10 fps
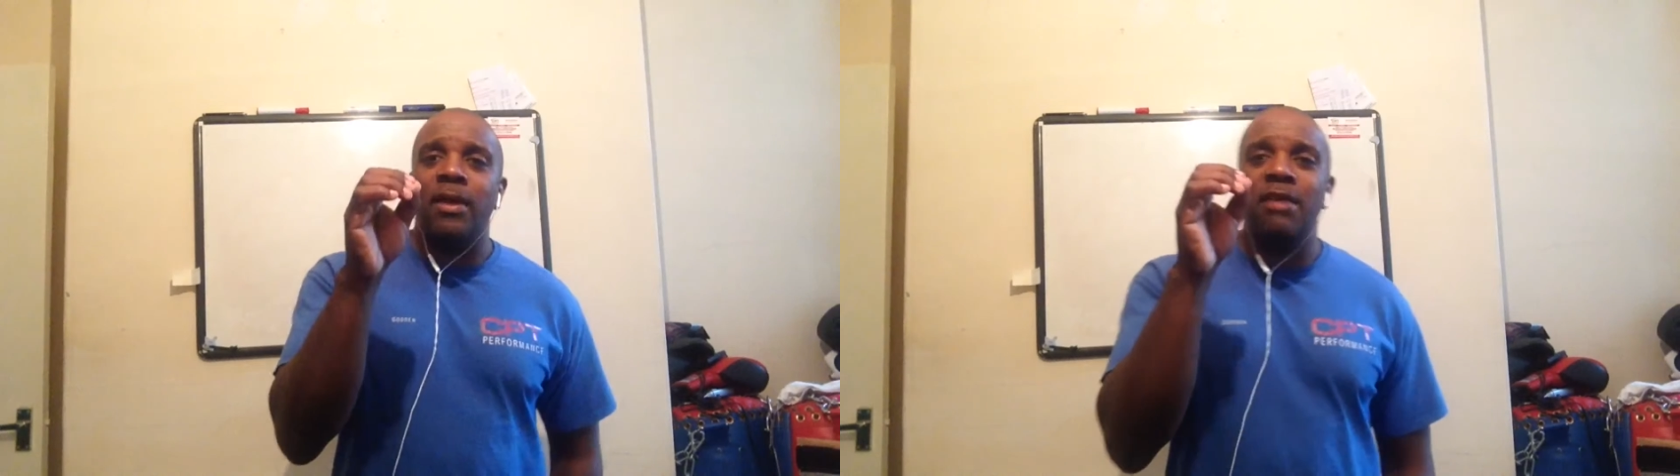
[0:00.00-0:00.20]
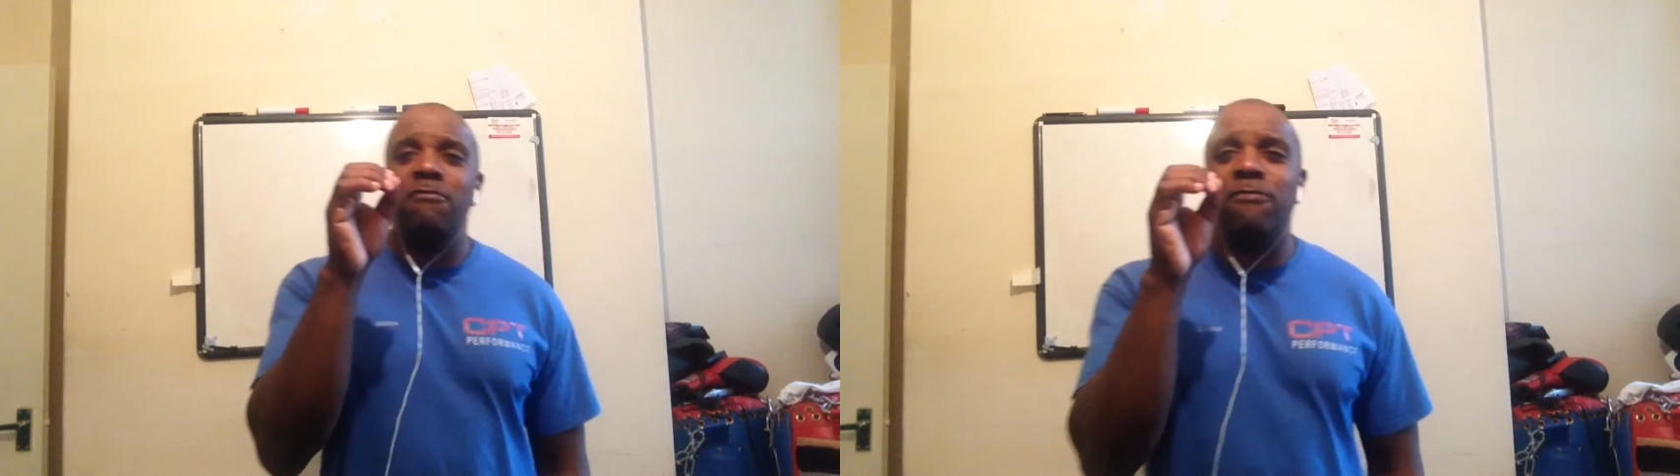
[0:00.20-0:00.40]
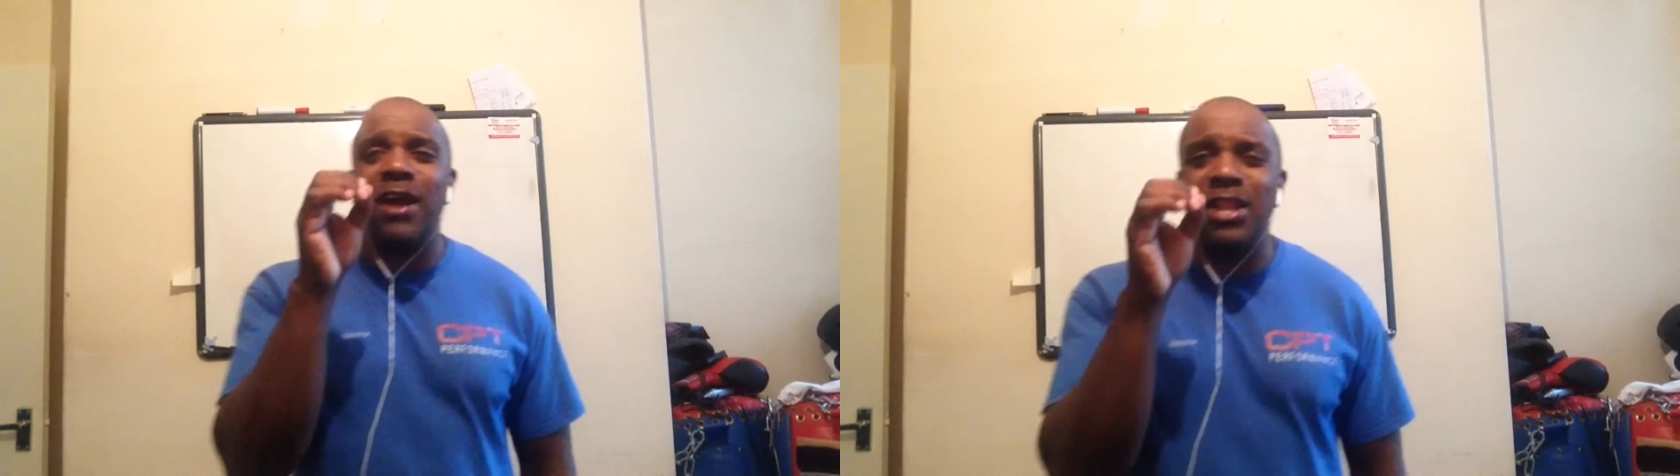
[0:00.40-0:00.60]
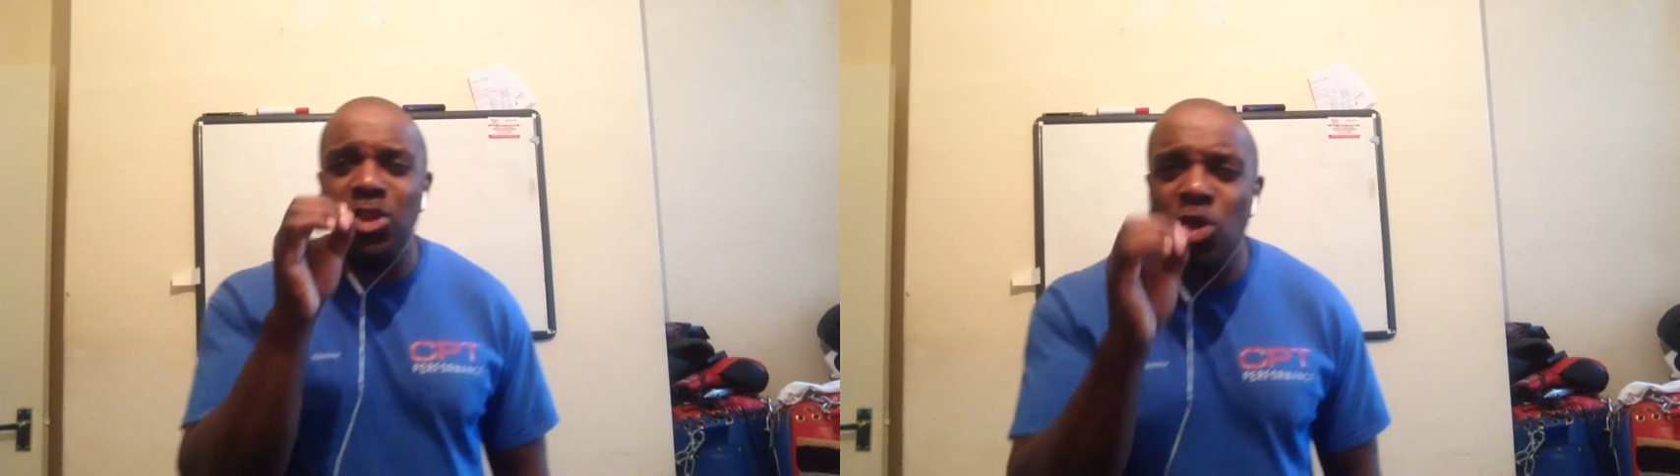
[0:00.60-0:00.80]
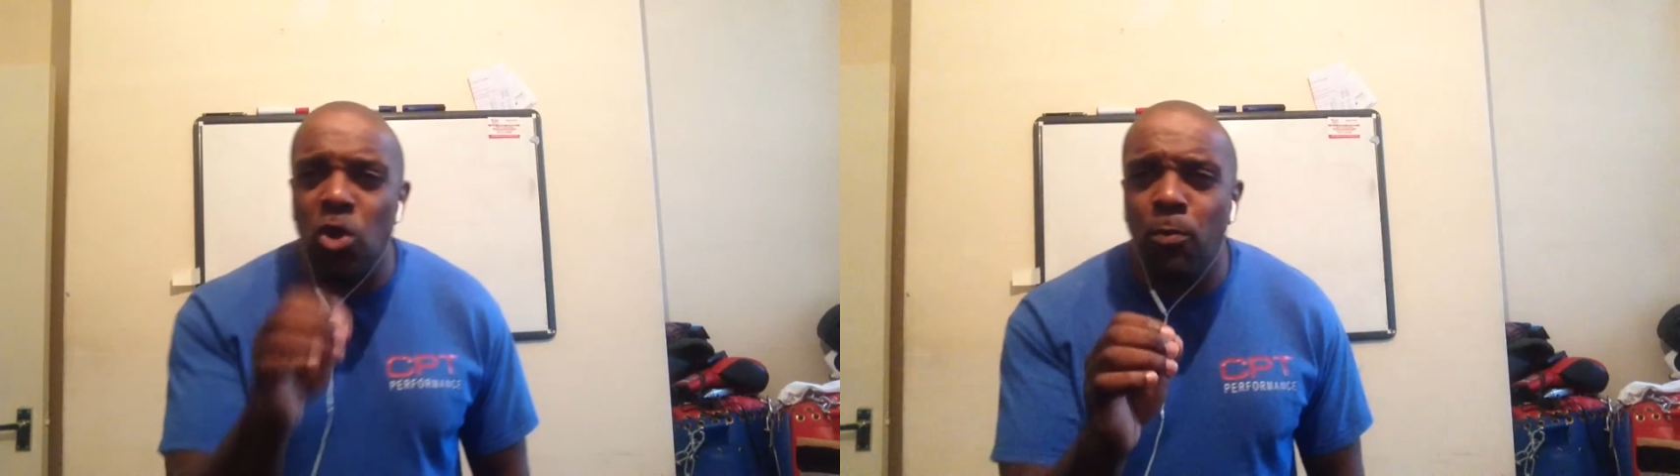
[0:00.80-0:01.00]
in fact,
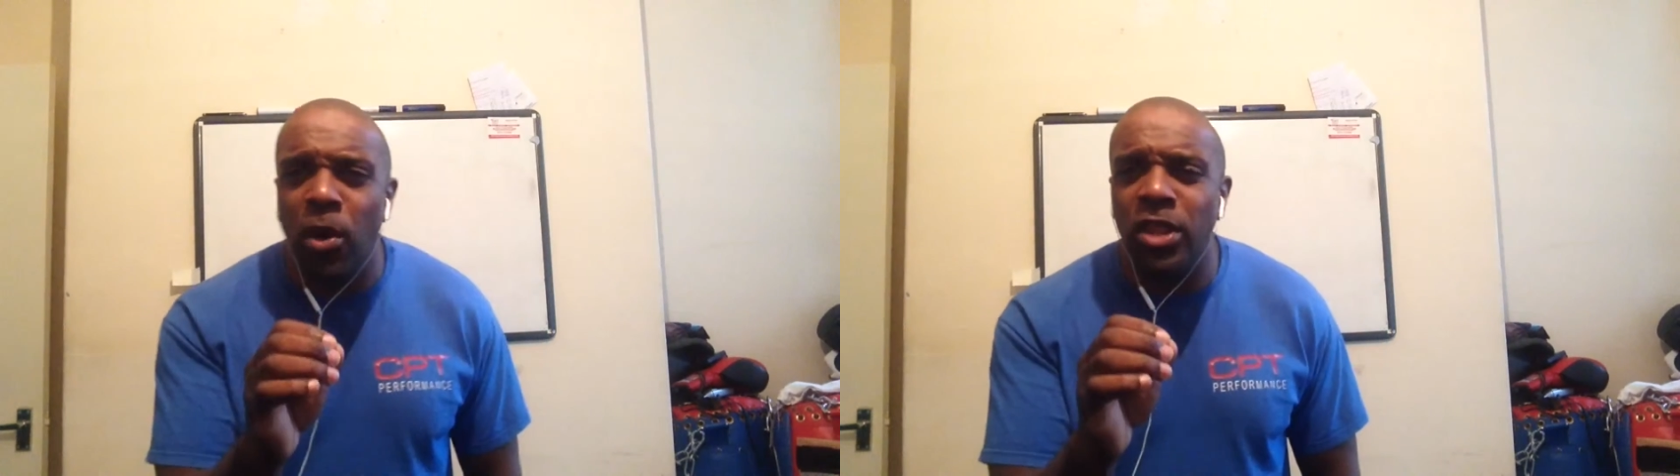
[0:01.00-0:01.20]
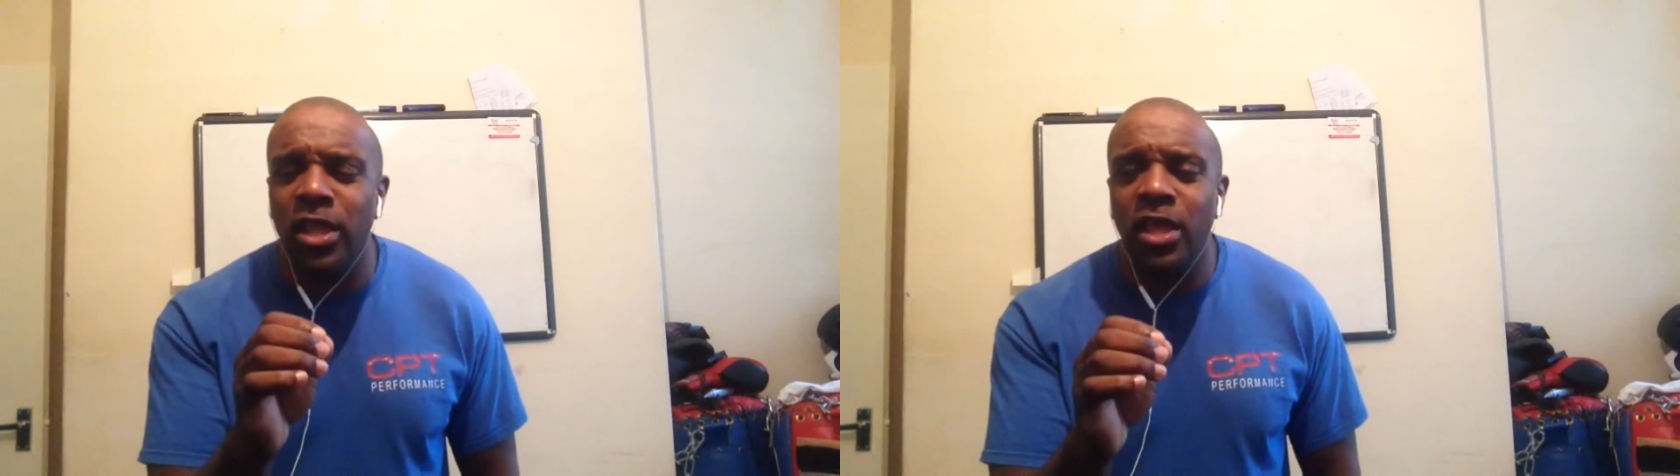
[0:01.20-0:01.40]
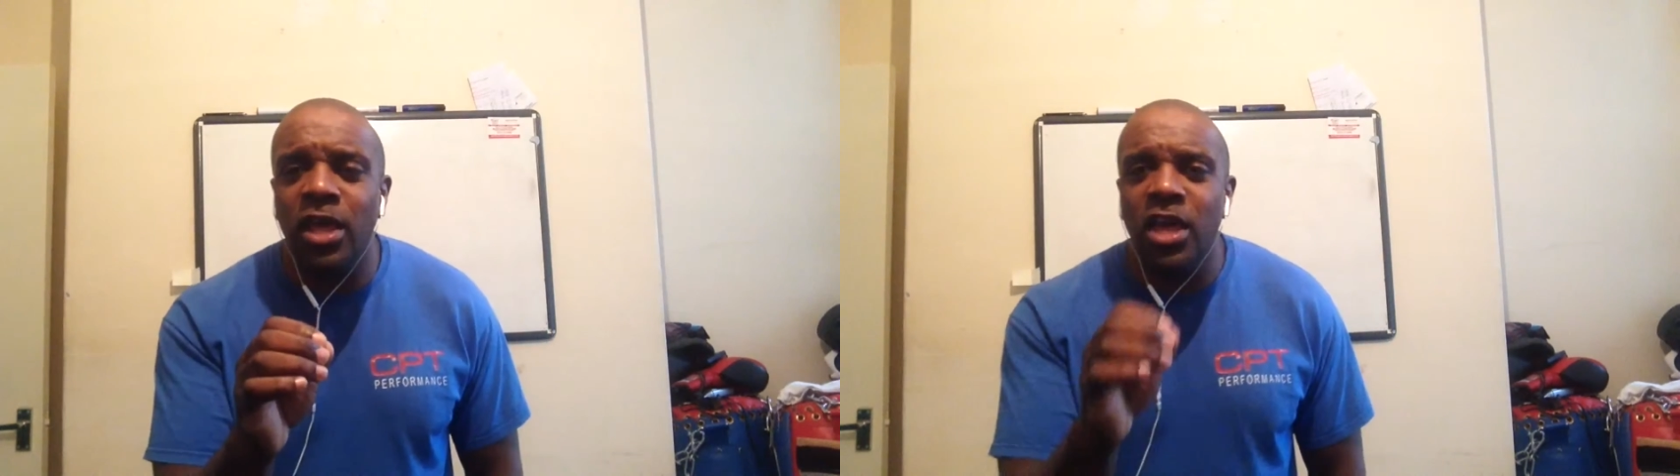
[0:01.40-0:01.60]
nobody